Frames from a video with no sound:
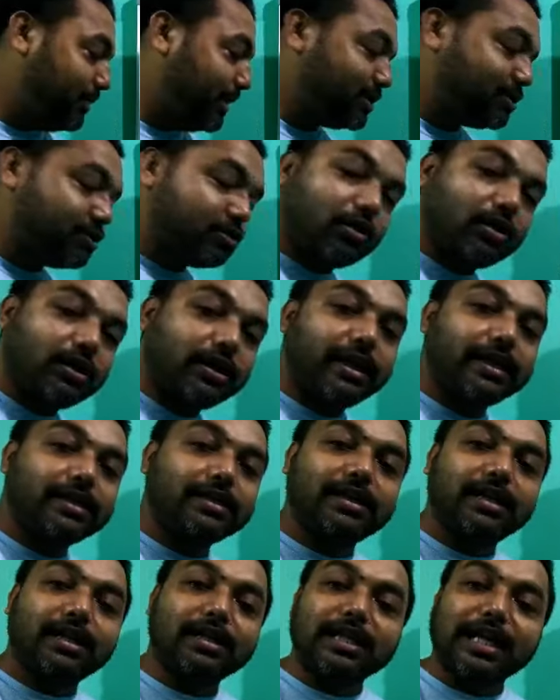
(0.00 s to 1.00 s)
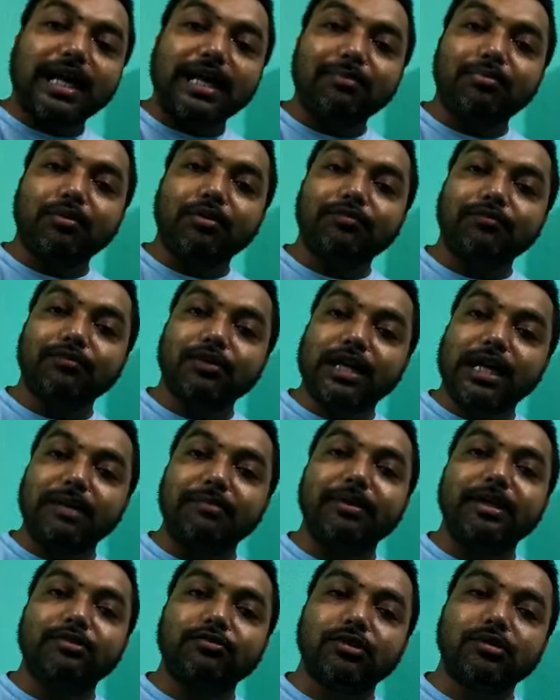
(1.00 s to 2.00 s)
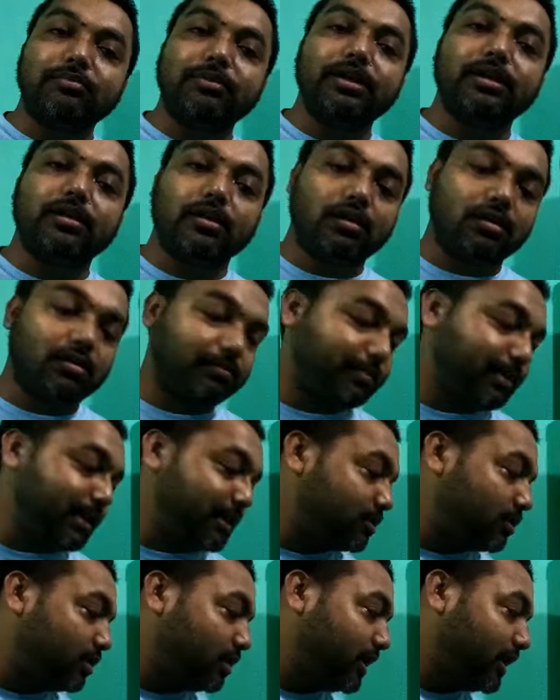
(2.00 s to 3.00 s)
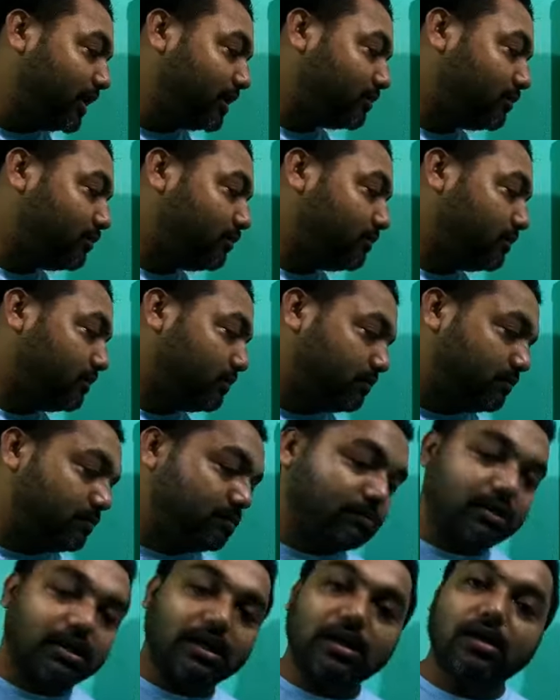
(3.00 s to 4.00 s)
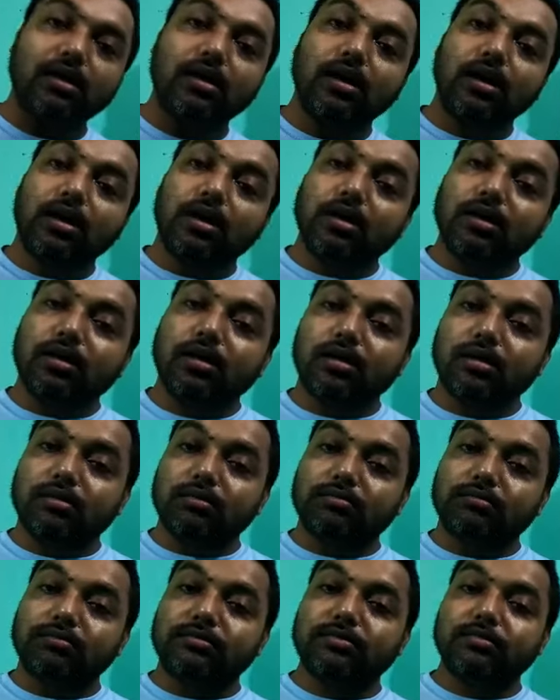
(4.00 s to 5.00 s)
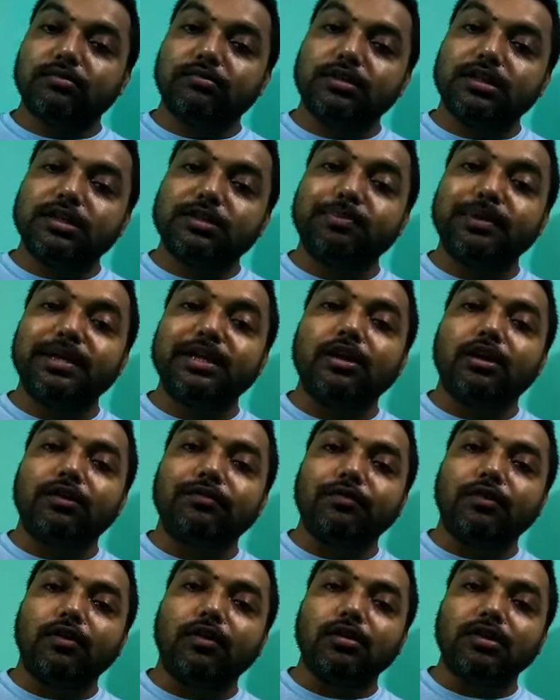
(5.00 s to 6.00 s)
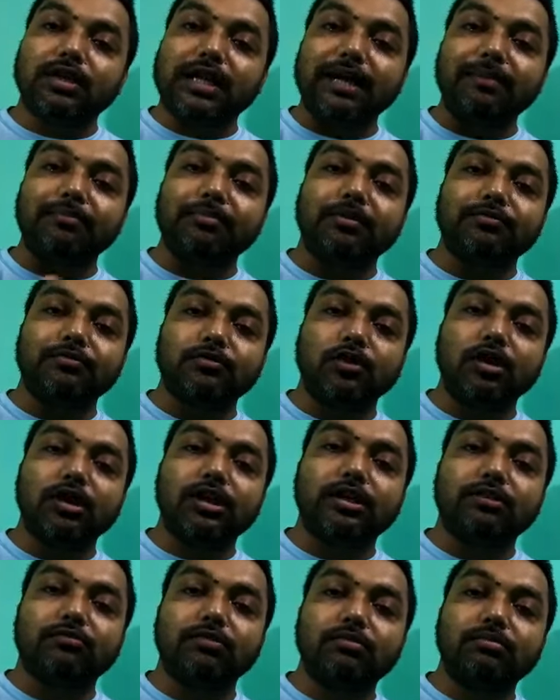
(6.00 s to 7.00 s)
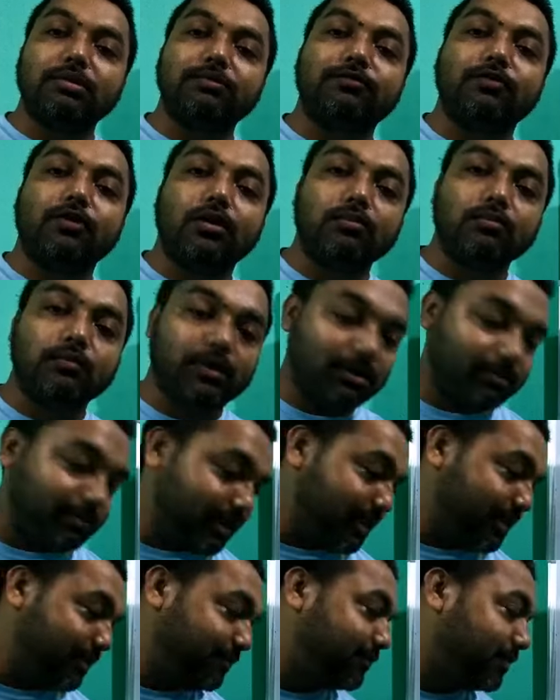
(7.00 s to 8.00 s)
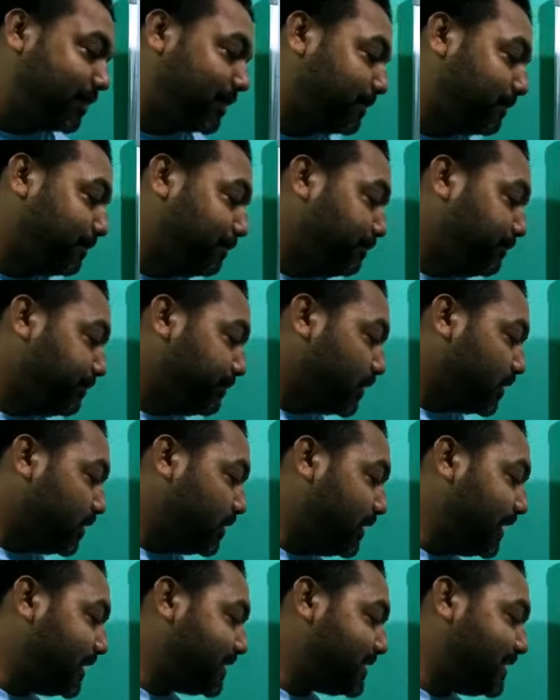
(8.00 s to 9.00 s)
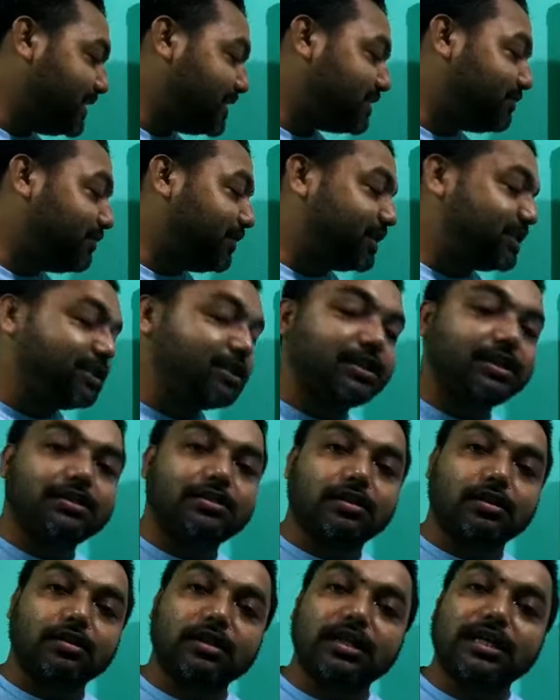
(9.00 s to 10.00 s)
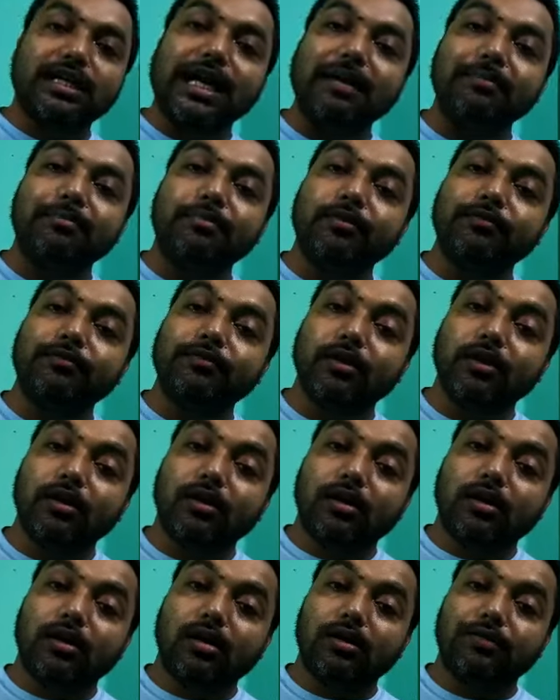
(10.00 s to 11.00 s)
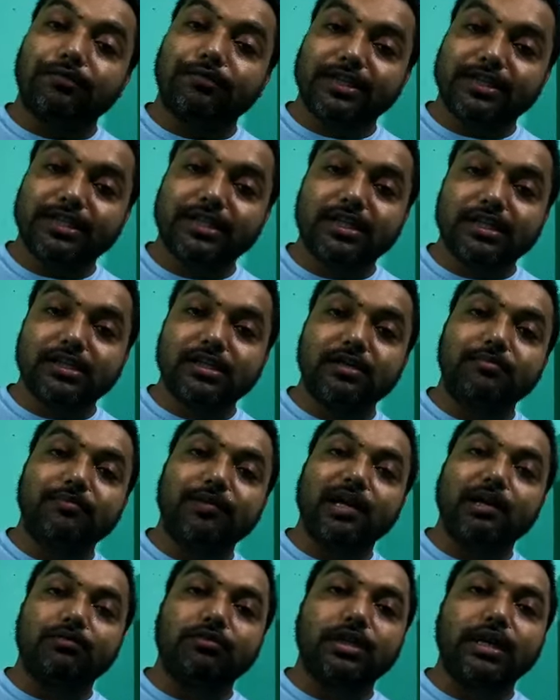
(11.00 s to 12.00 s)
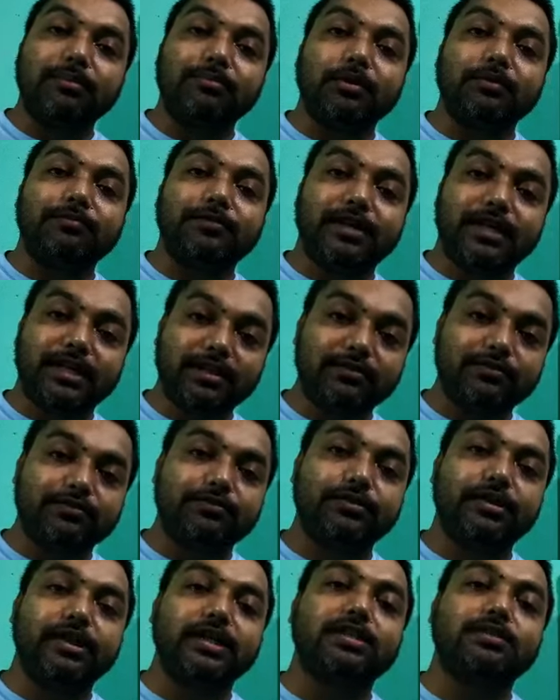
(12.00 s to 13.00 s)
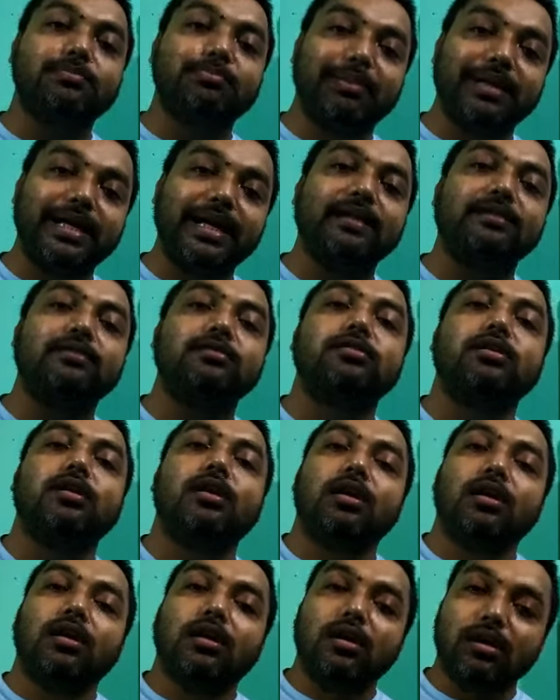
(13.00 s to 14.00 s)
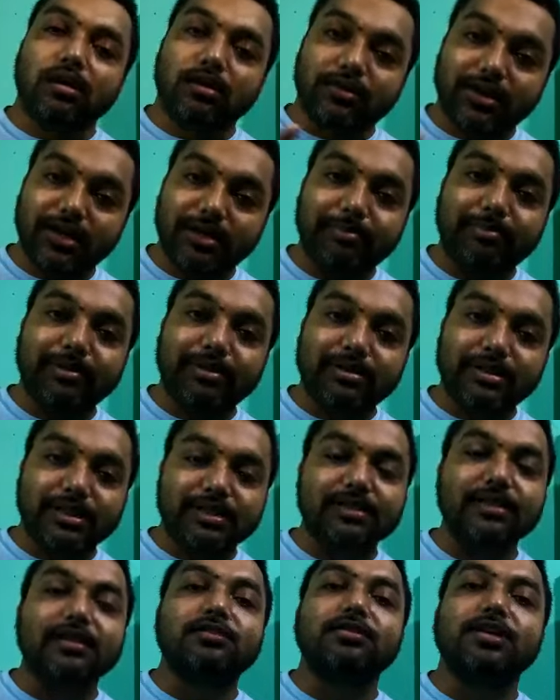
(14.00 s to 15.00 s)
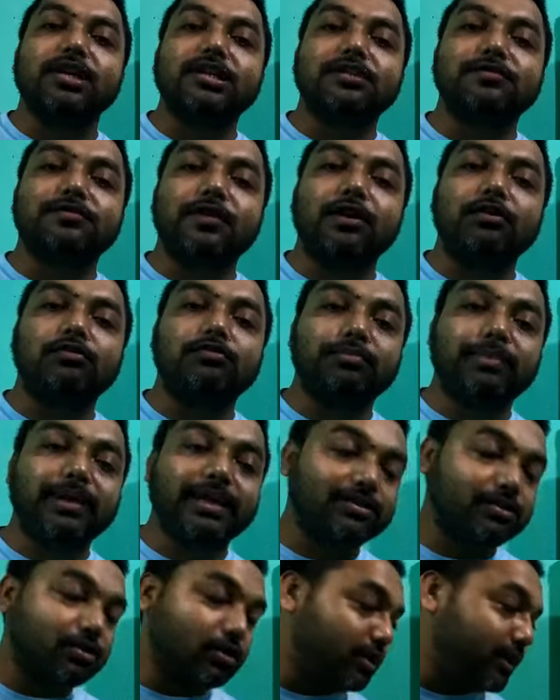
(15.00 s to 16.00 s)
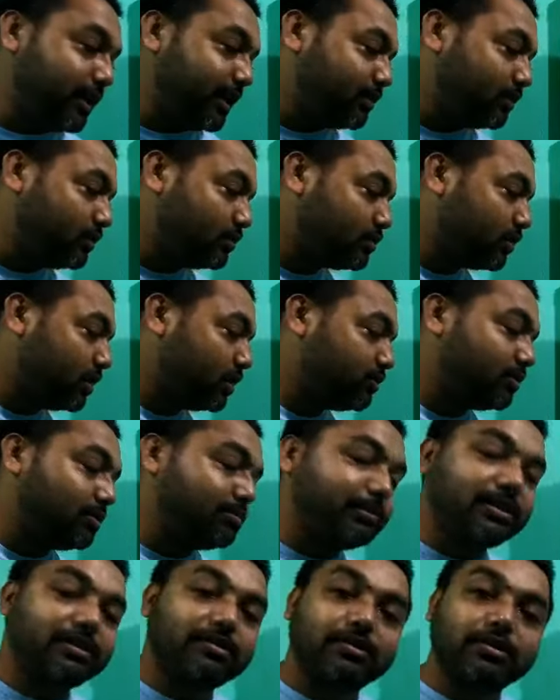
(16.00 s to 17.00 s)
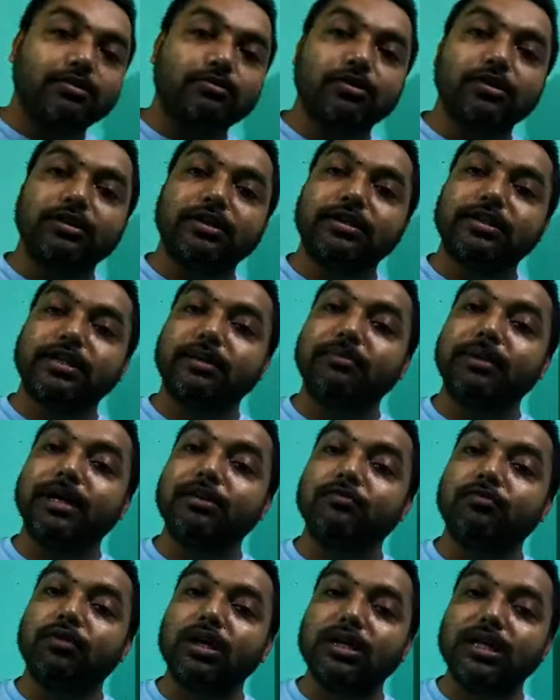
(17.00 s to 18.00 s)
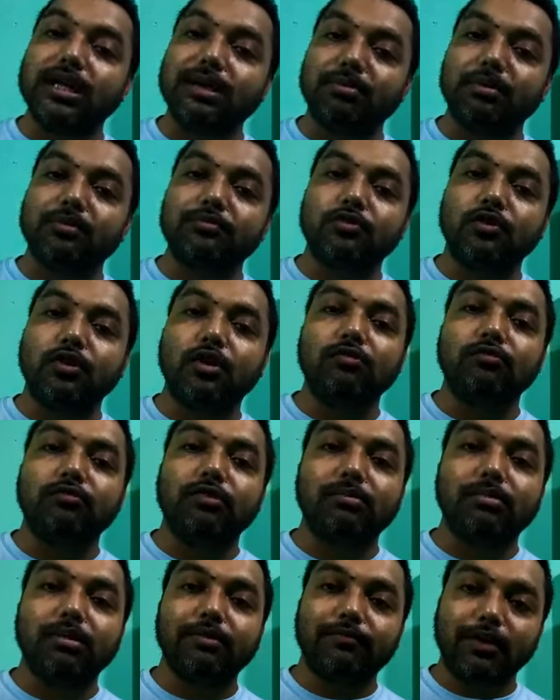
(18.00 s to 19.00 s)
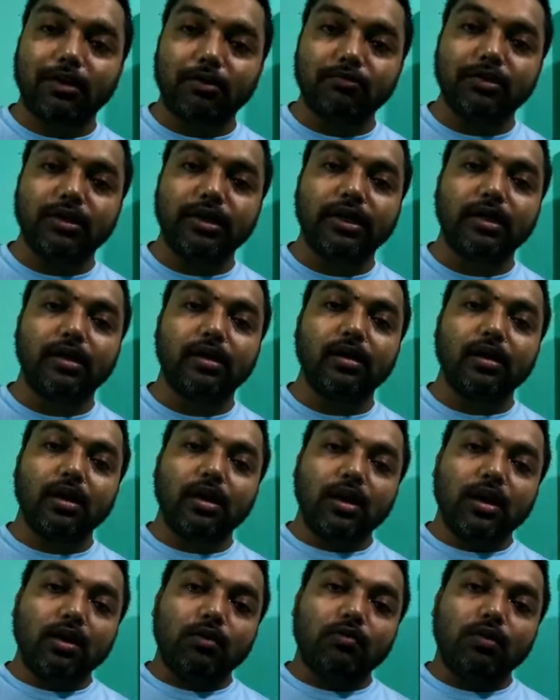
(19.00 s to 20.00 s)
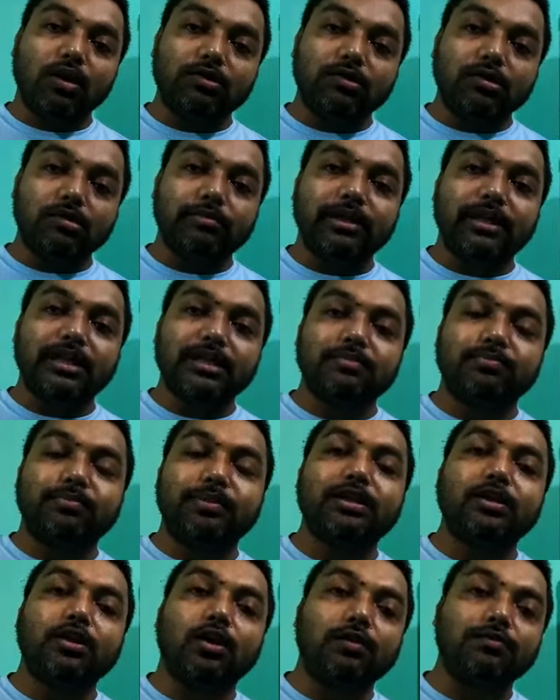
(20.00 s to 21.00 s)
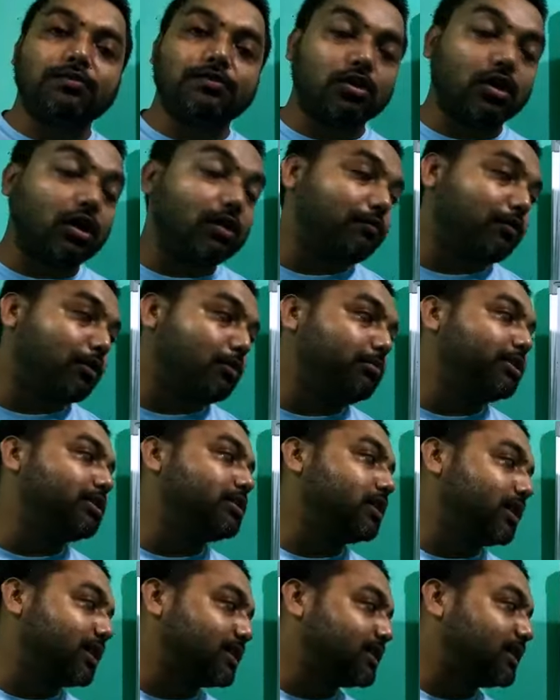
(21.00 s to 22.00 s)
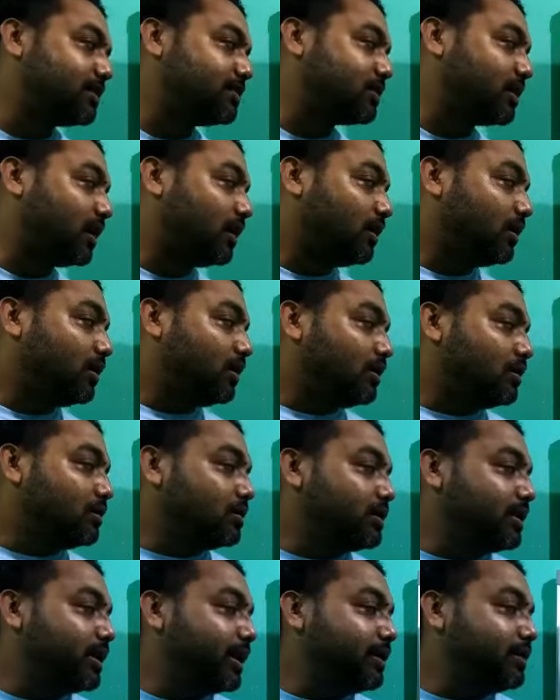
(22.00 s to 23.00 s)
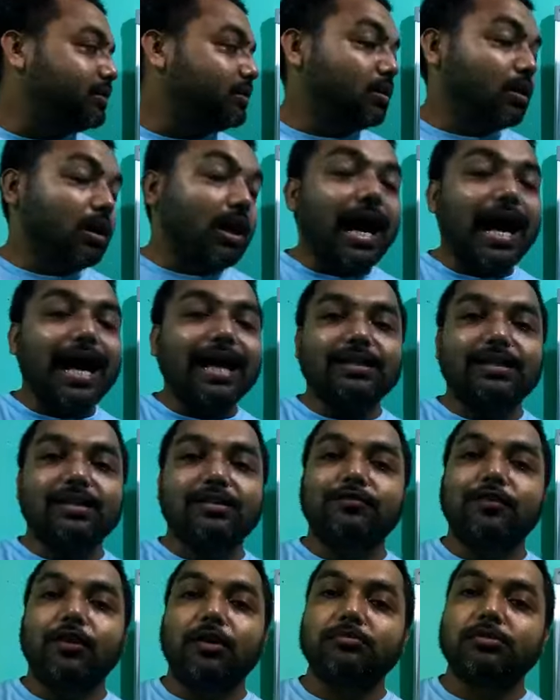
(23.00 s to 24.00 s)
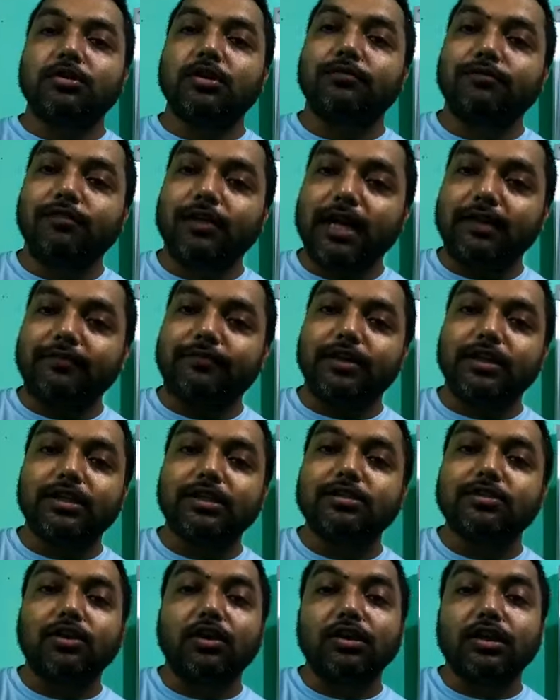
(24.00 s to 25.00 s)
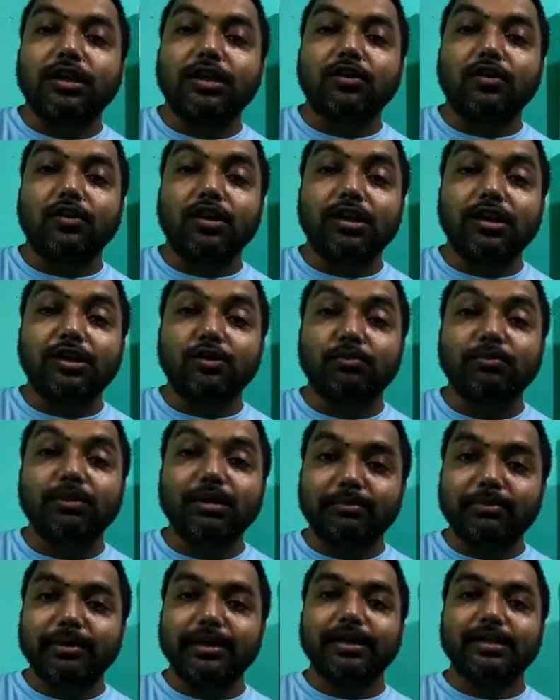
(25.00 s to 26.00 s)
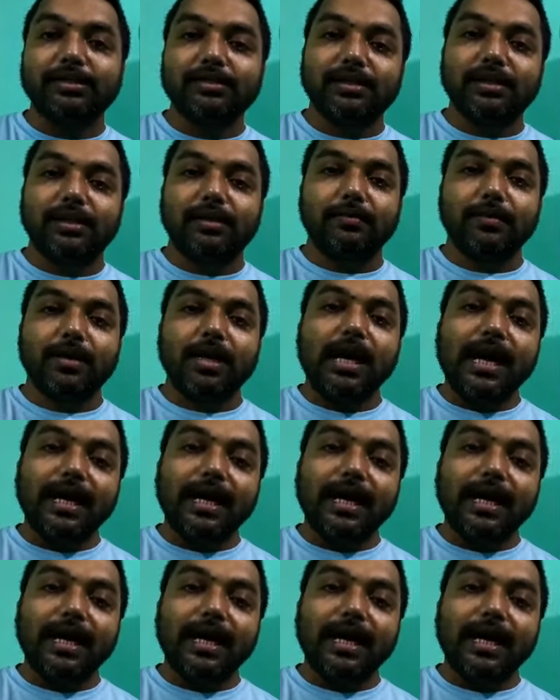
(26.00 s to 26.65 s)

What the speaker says: Based on that, the type of climate will be based on that, the speed of or type of soil that will be formed will be different. Next is vegetation, the type of vegetation found, type of trees, plants, creepers, etc. is found. Based on that also it will determine what type of soil will be found there, what will be the speed of soil formation, etc. Then other forms of life. It is not that only human being is there.